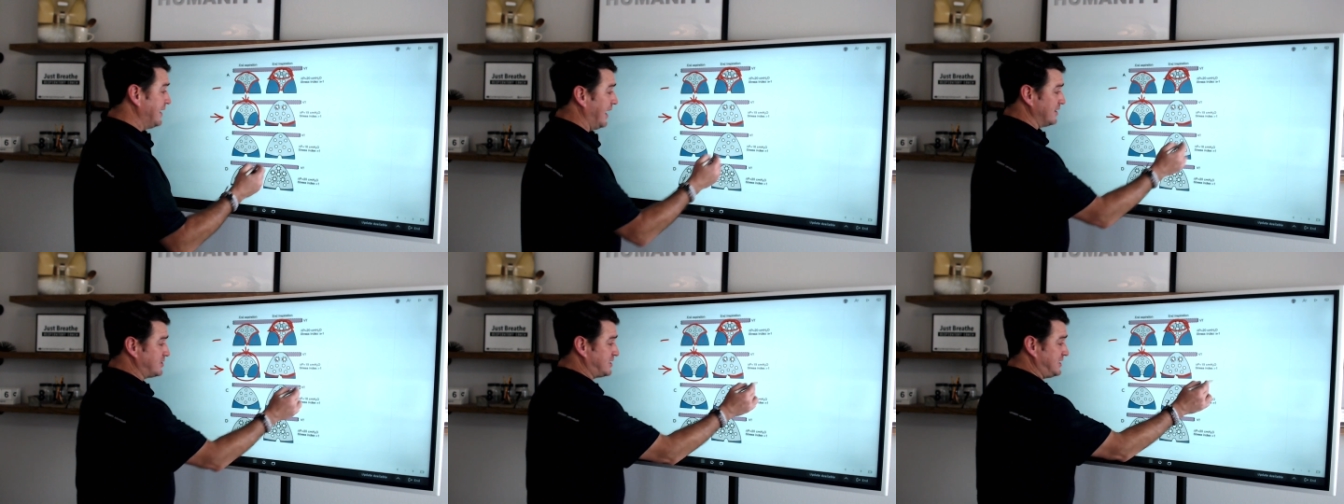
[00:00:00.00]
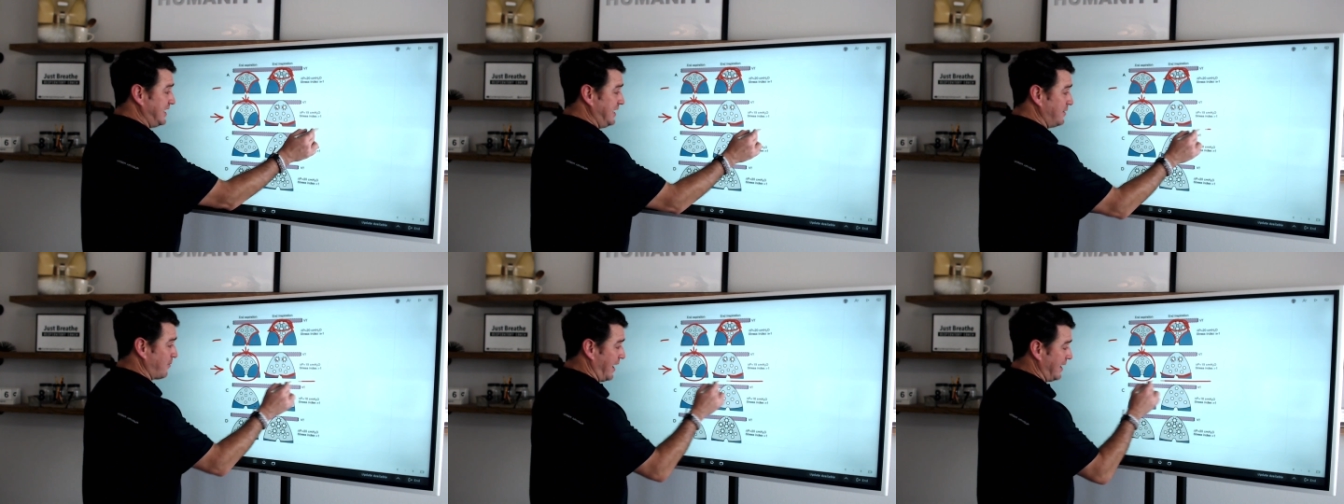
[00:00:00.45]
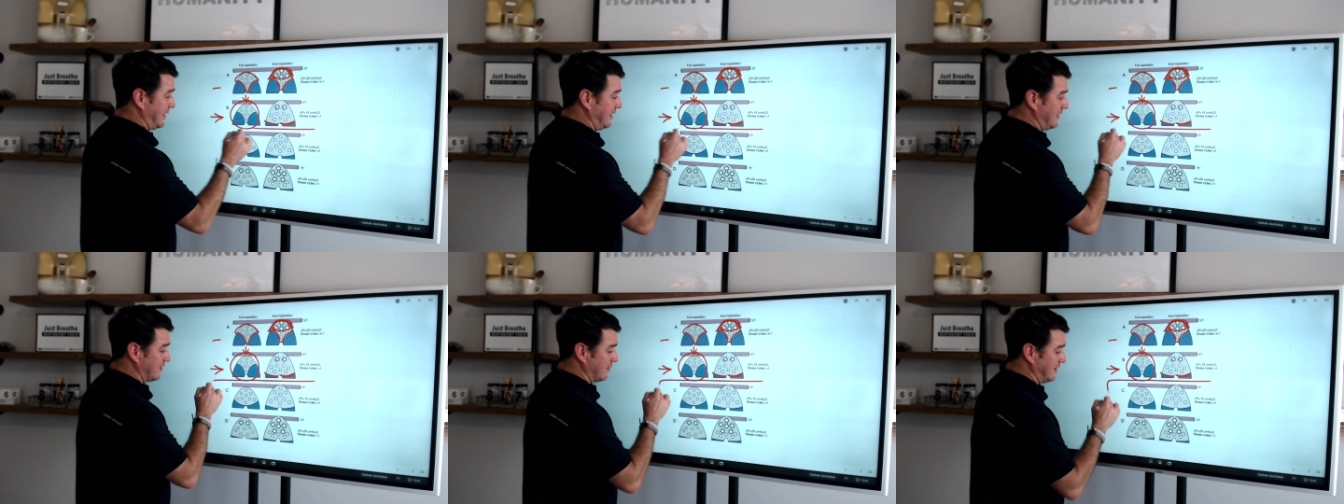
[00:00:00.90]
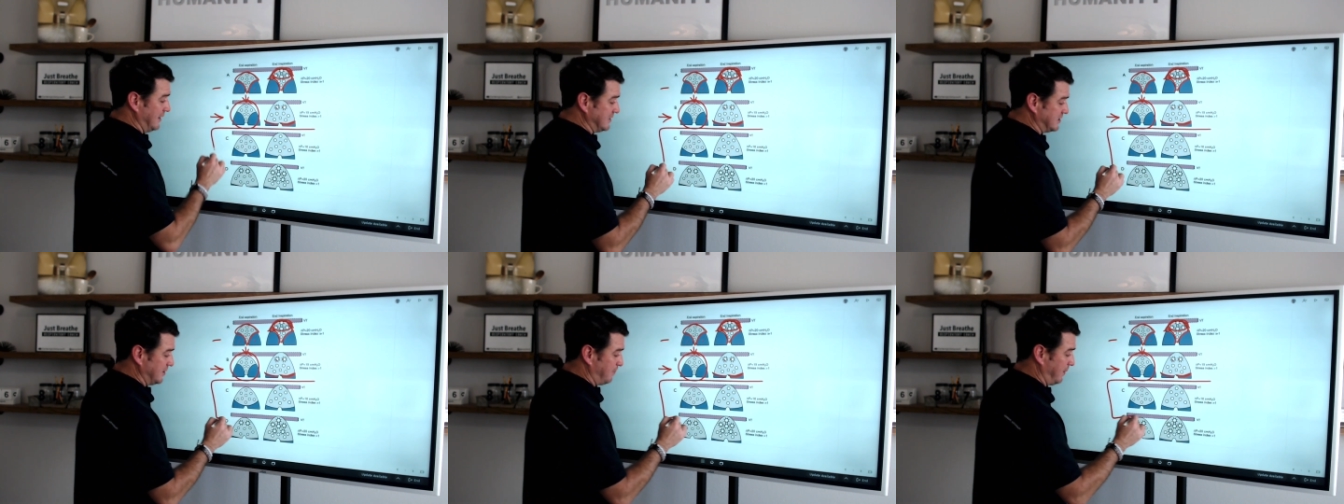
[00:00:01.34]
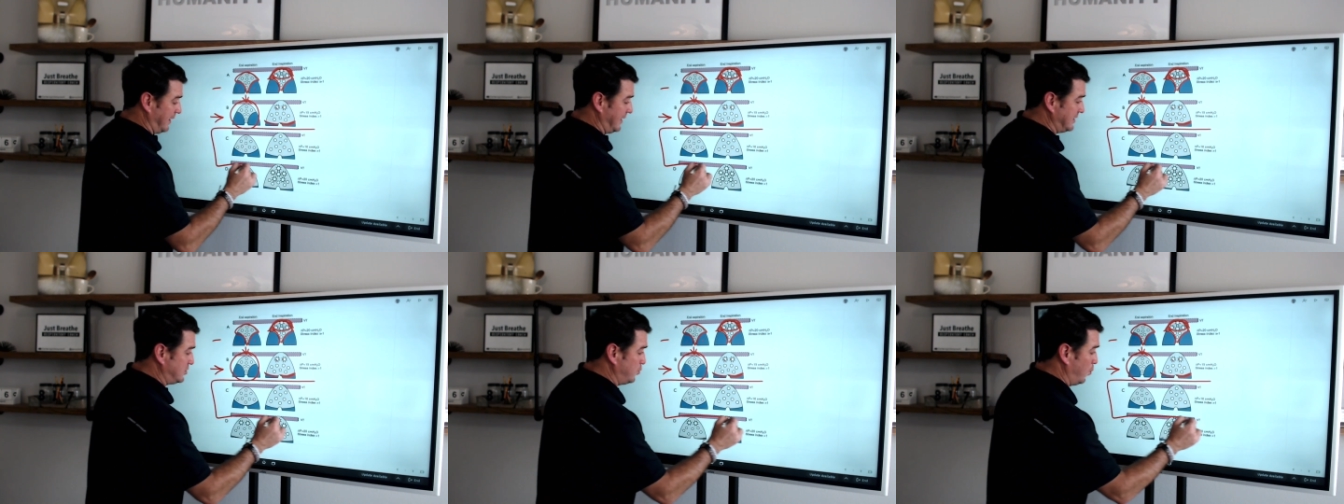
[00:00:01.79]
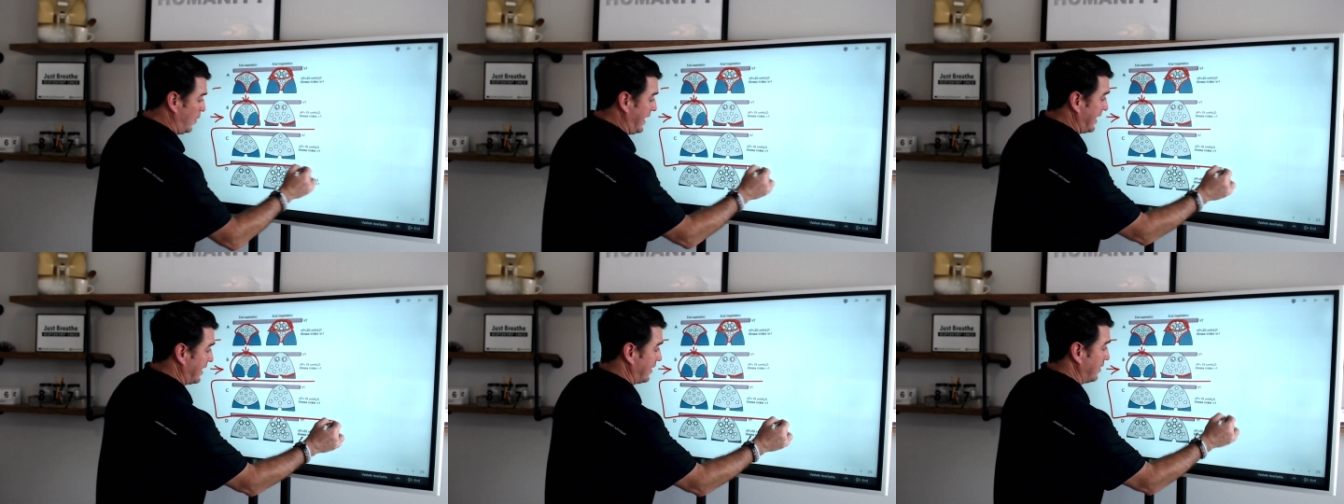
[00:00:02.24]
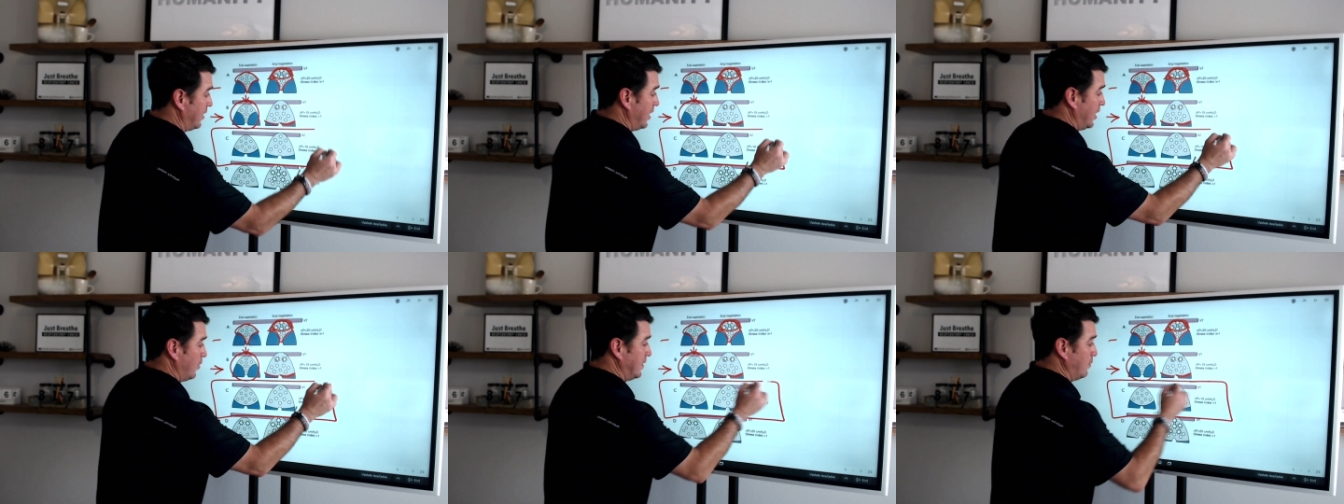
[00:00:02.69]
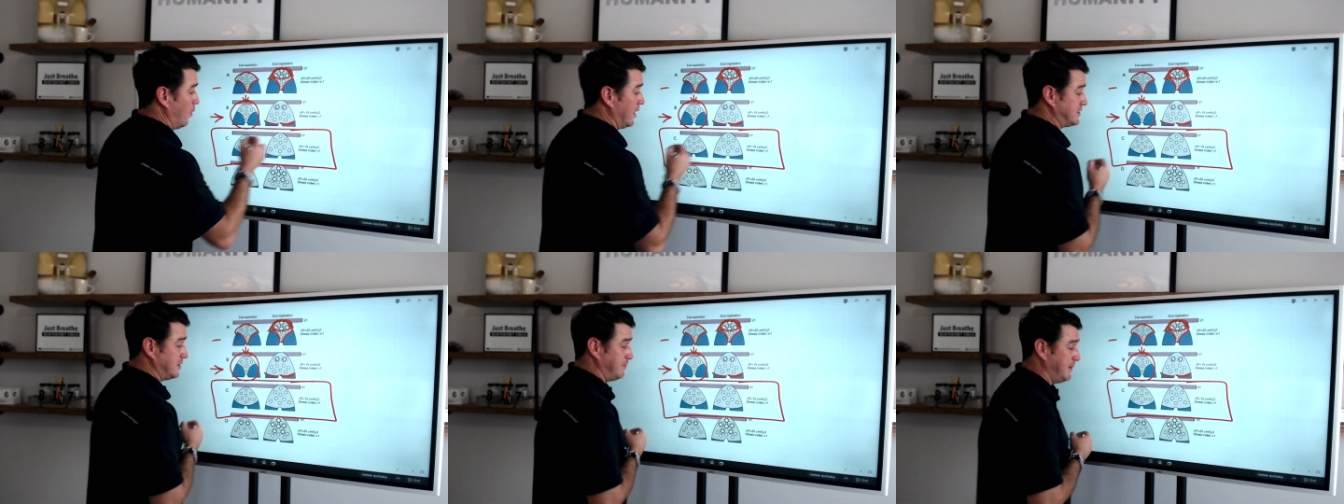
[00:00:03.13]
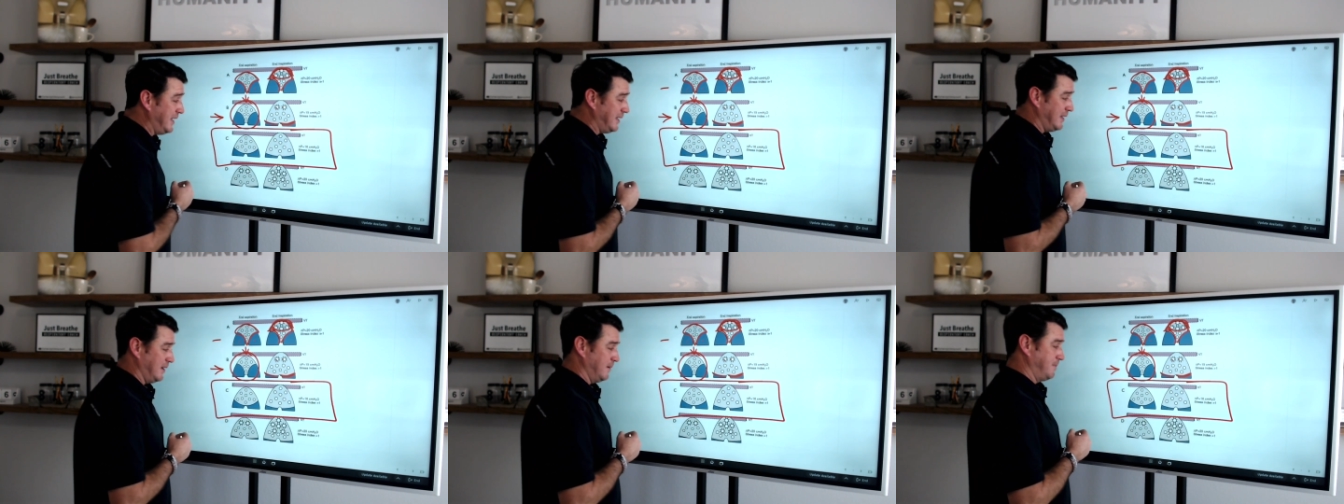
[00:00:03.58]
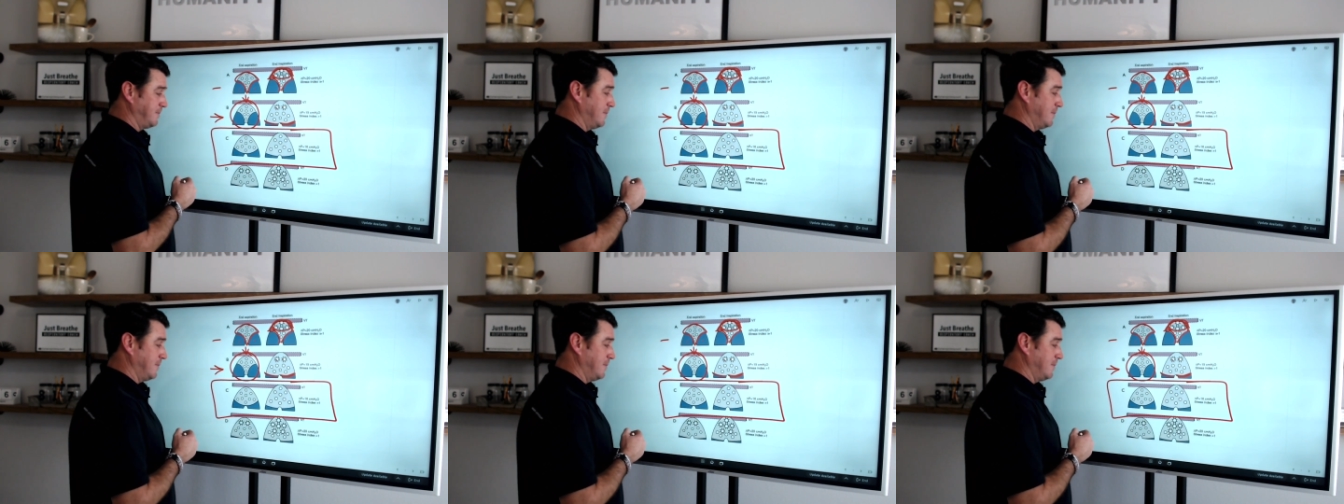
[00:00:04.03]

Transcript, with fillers: Now C right here is the place where we want to be.